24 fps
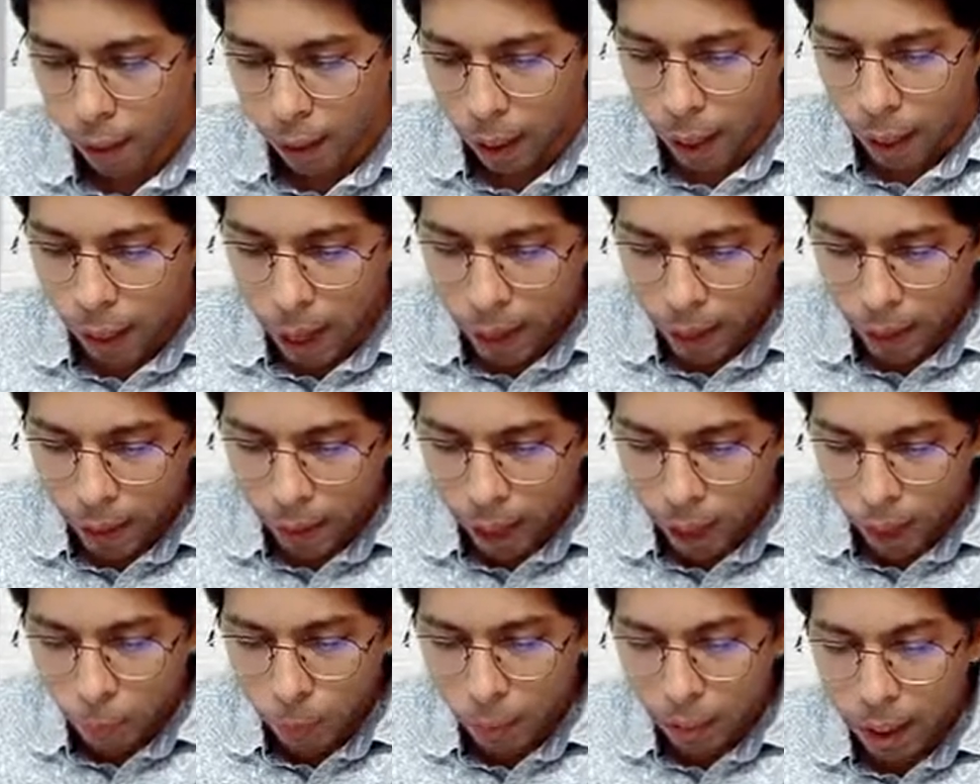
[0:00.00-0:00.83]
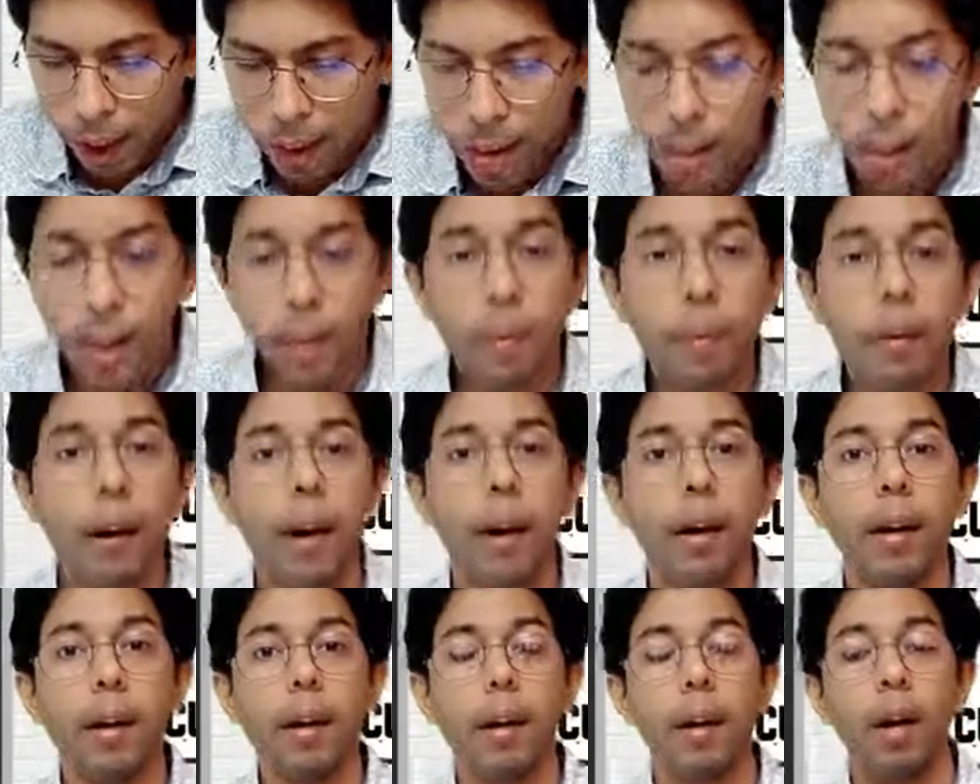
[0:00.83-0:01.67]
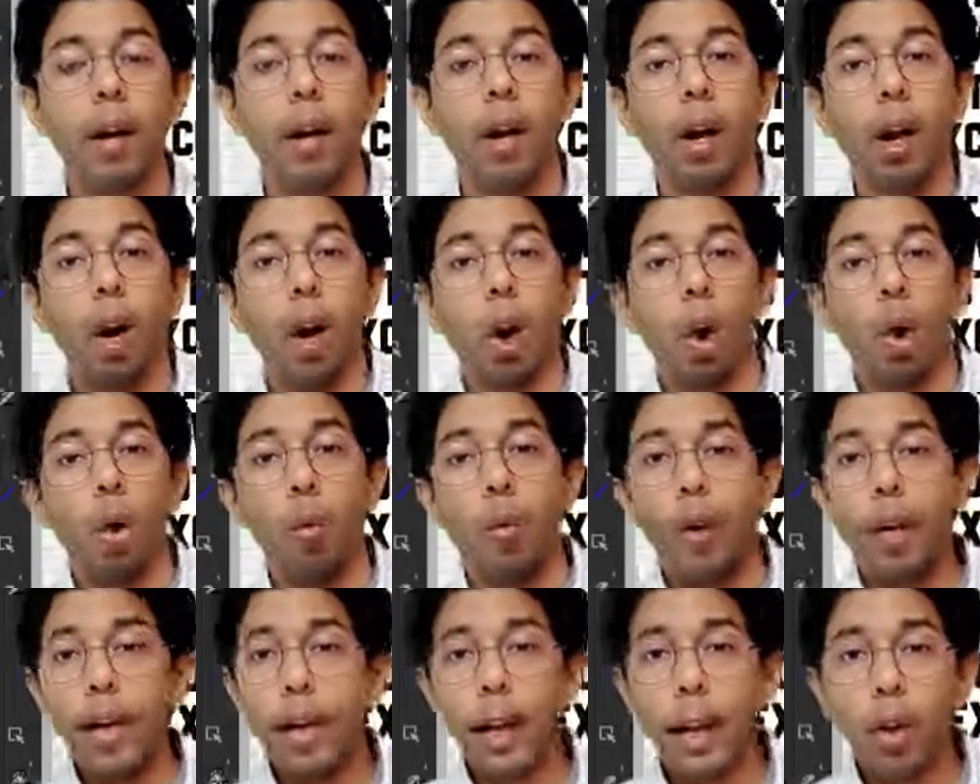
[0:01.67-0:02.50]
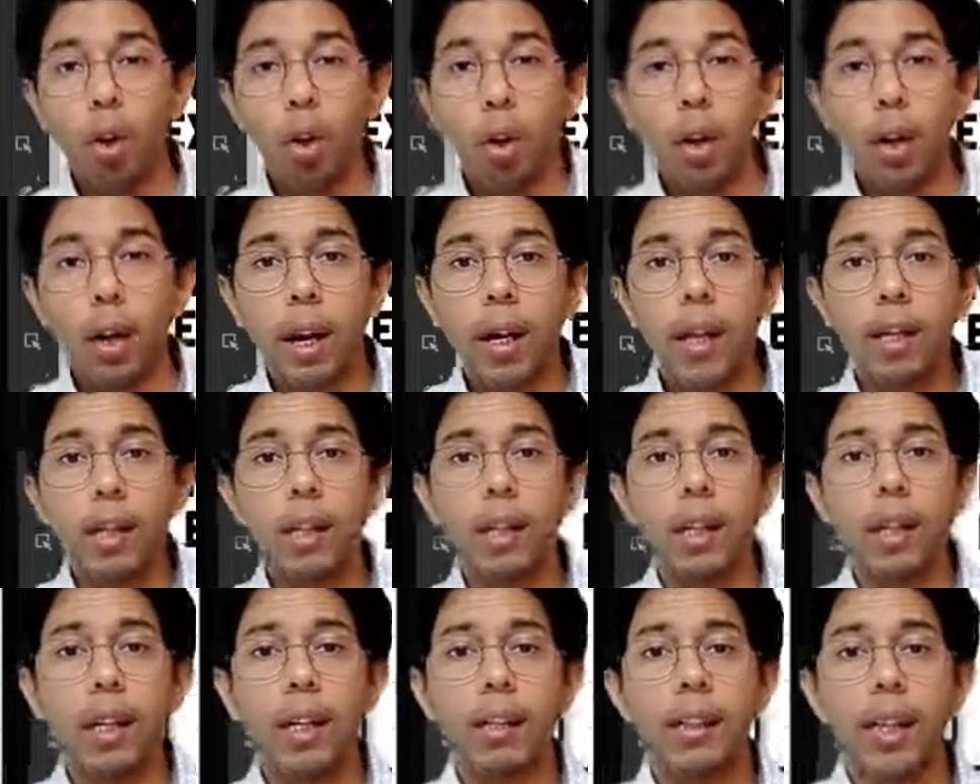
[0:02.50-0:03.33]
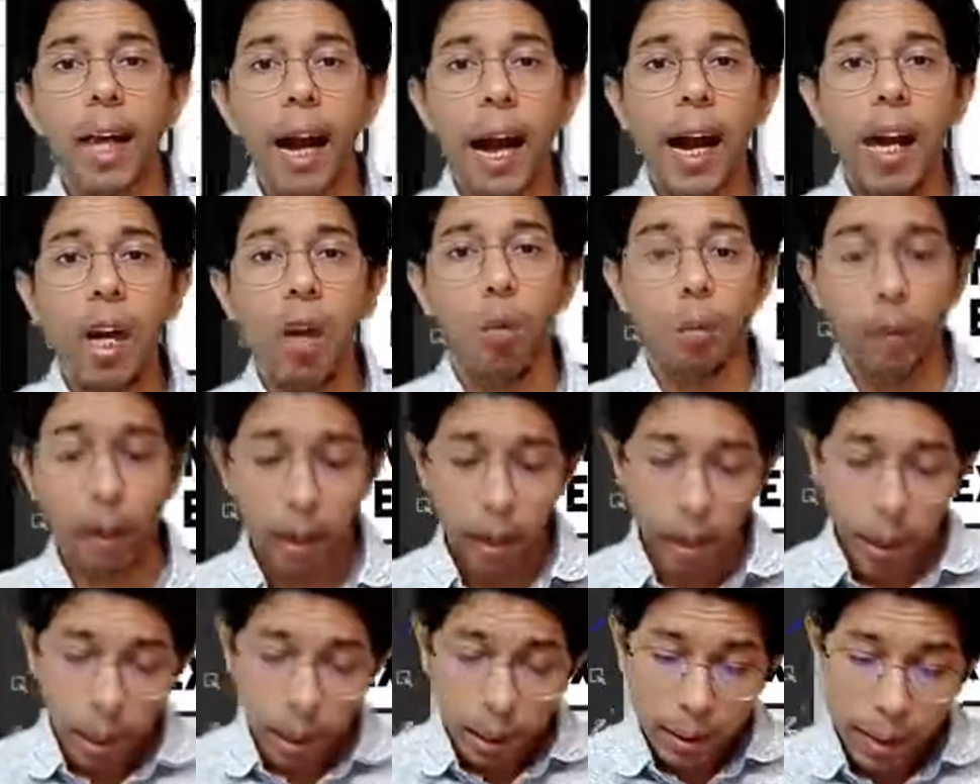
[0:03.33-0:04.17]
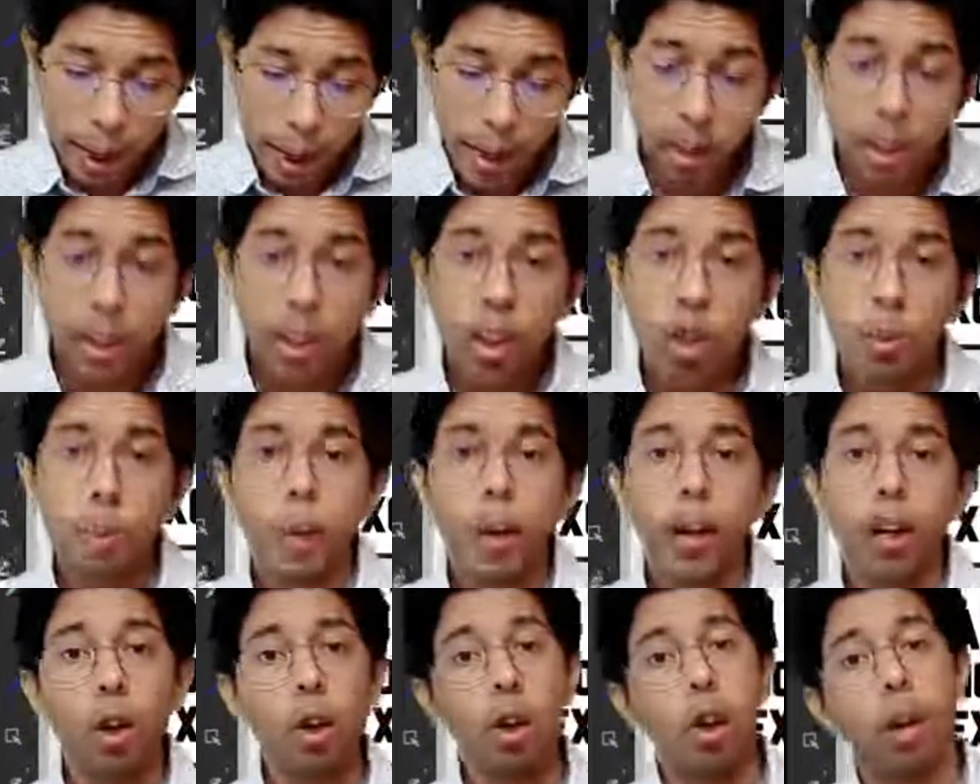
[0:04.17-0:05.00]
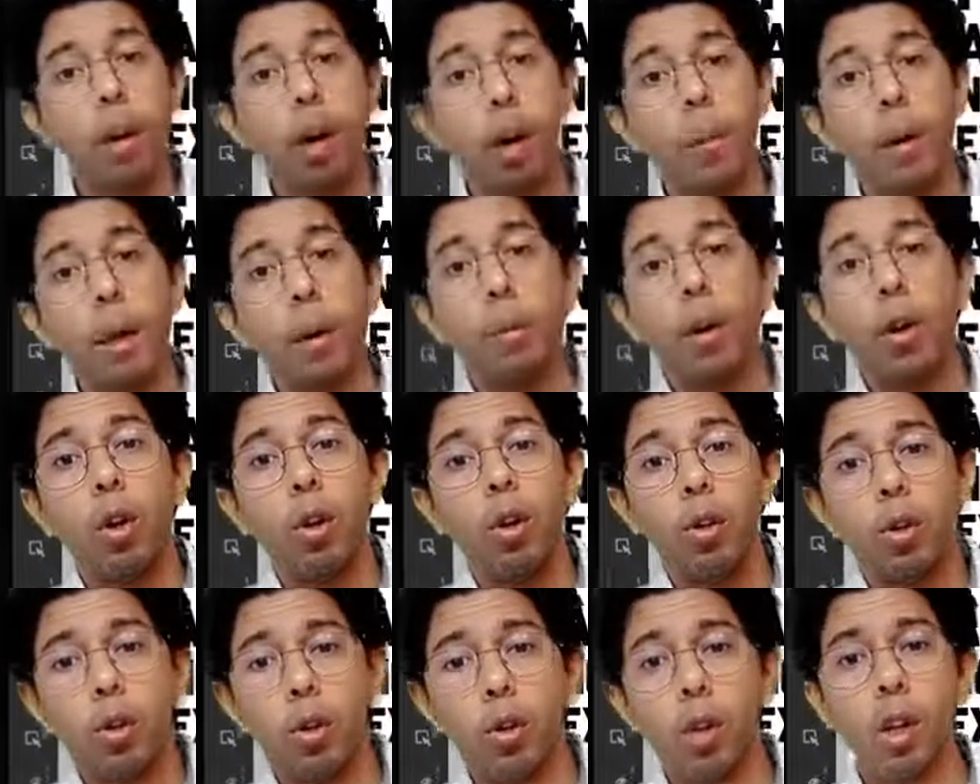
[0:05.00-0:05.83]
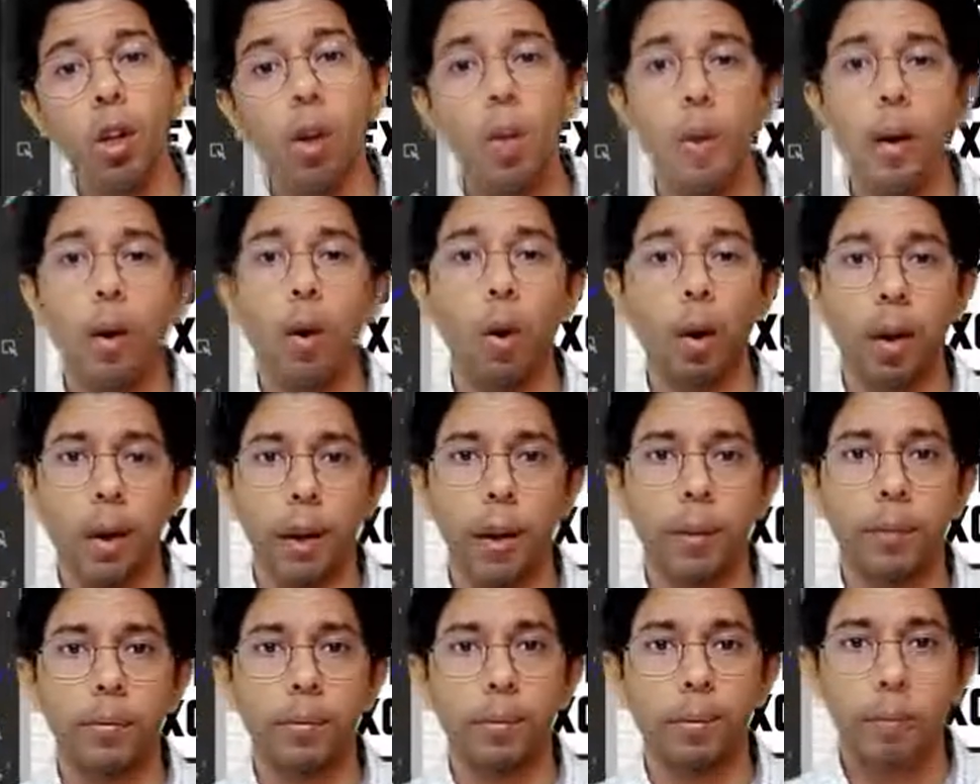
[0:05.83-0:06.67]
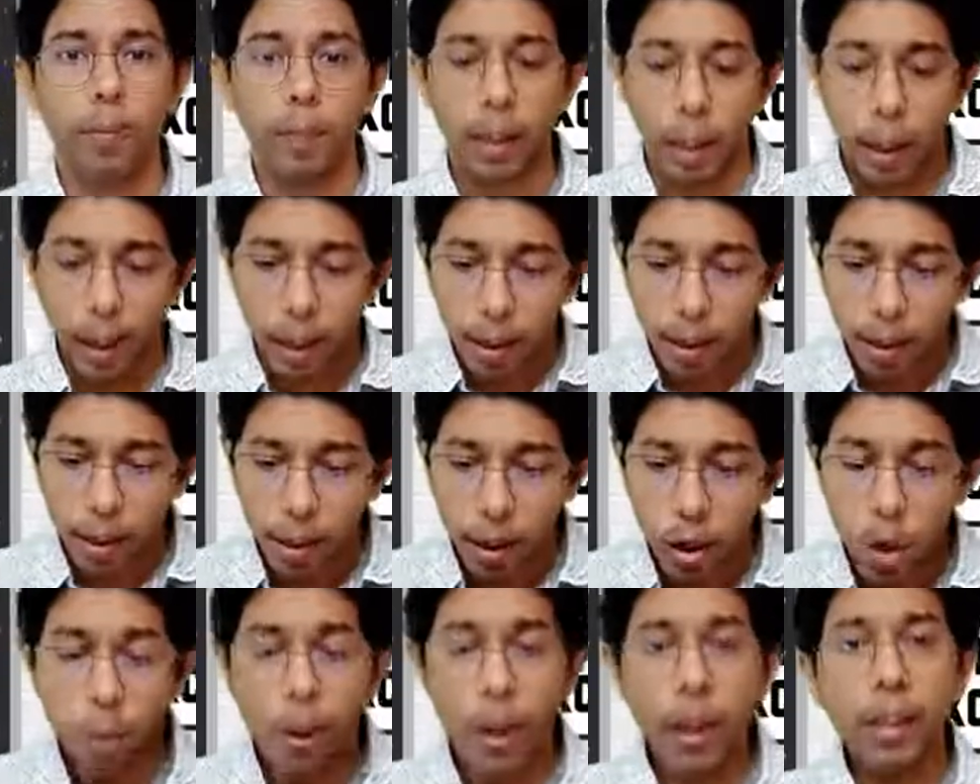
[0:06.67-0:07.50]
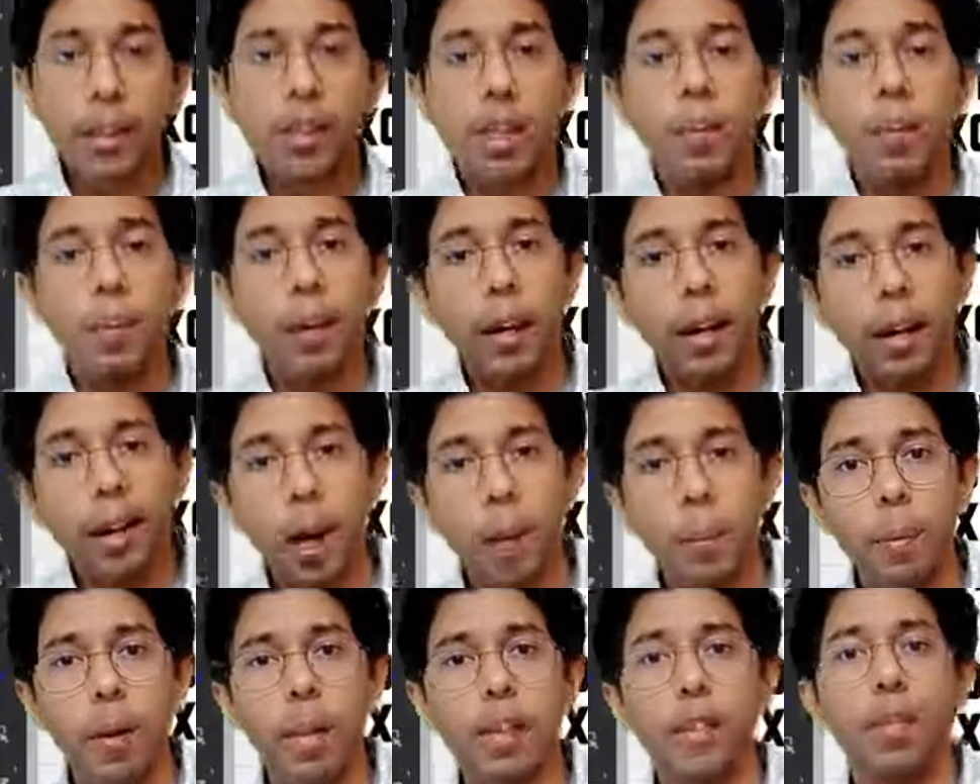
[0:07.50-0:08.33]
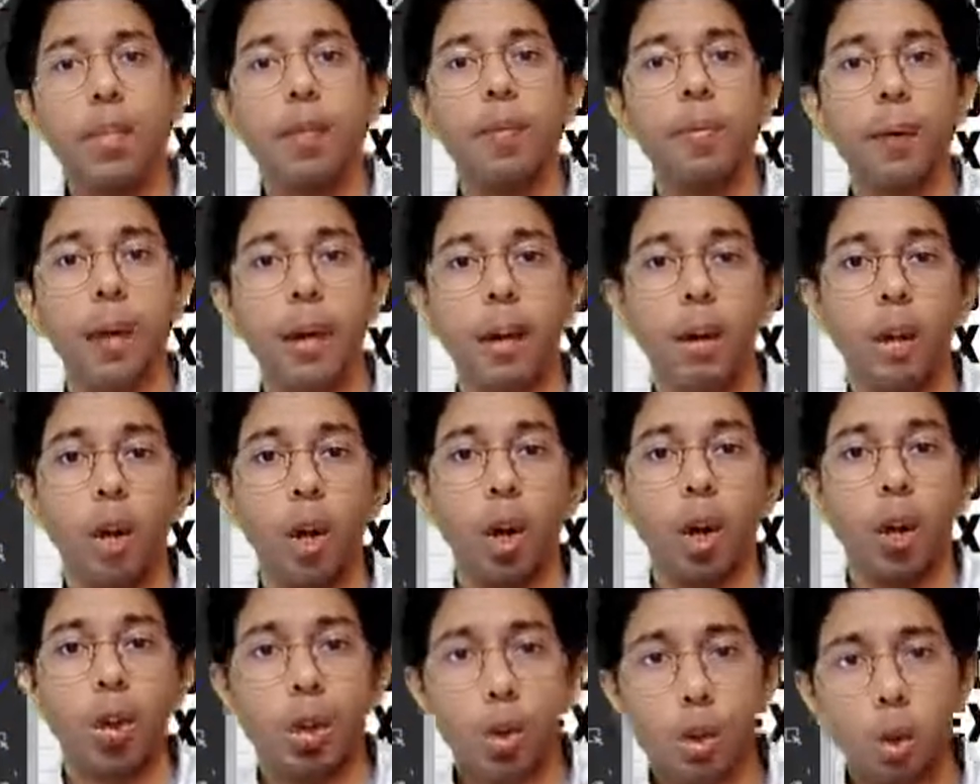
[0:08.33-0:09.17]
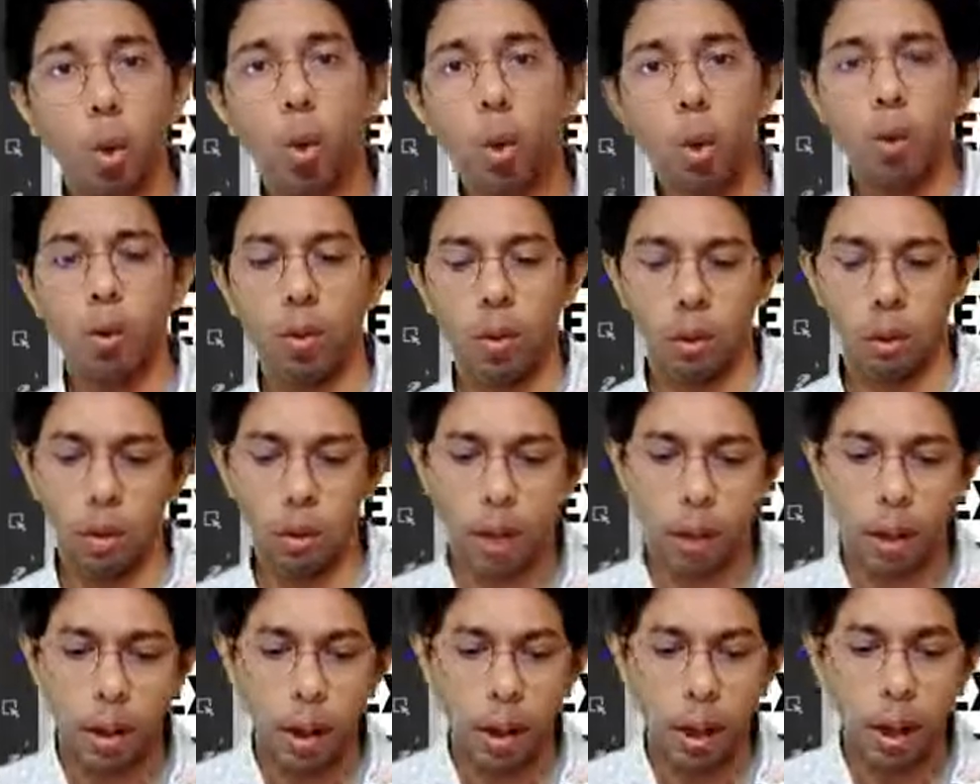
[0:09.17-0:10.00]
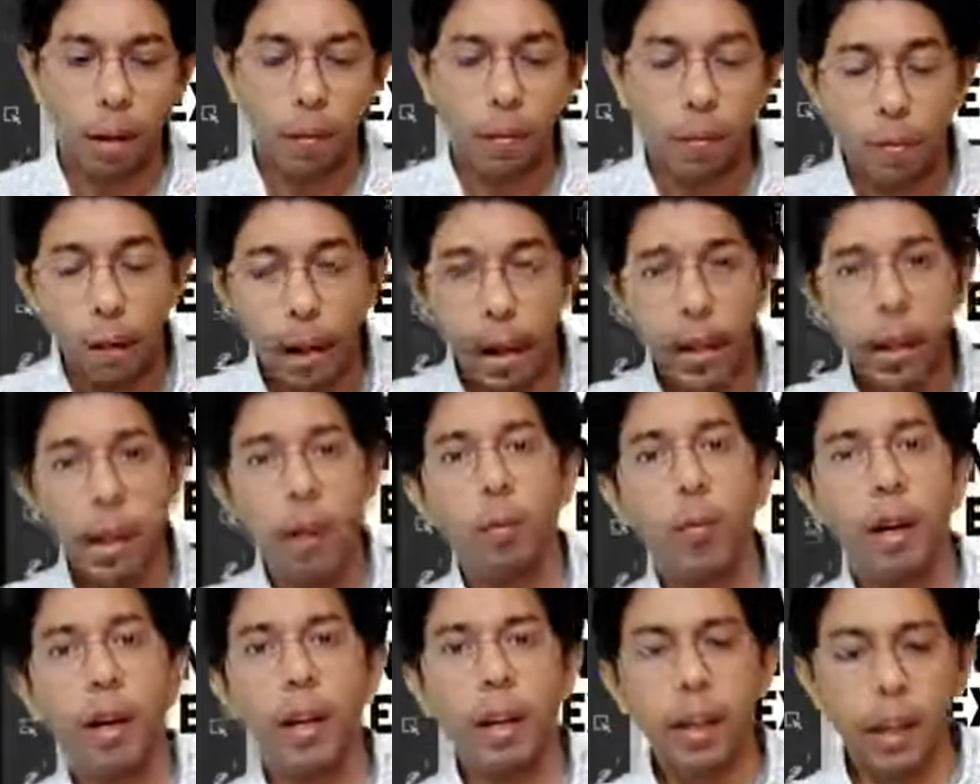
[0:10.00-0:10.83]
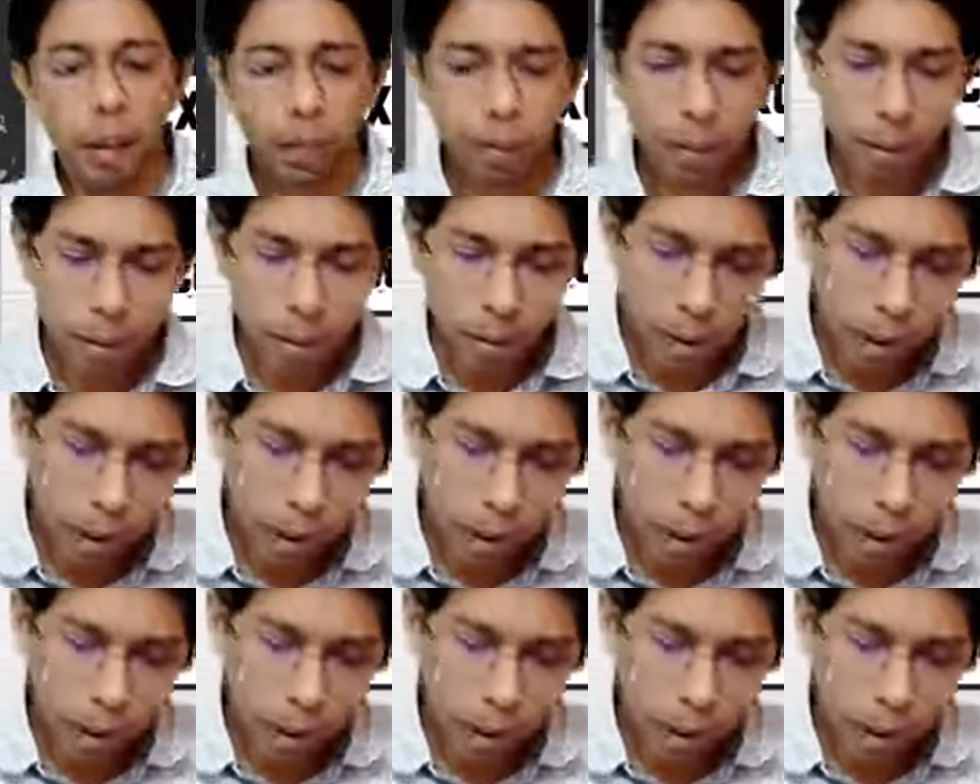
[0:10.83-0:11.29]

and company is different. We cannot consider that way that this particular company belongs to Saloman only. Saloman is different, company is different. So final verdict given,